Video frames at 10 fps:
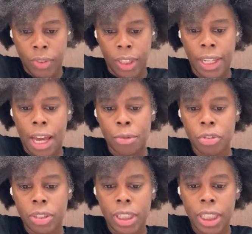Now I'm
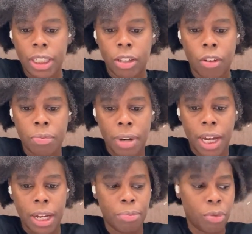just cleaning off
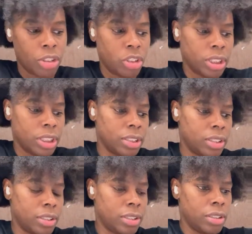my brushes,
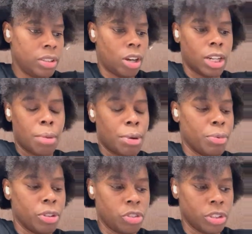not my
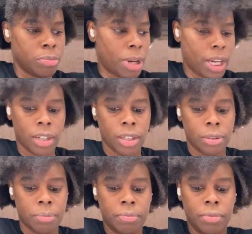brushes, my
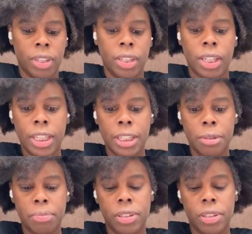clips.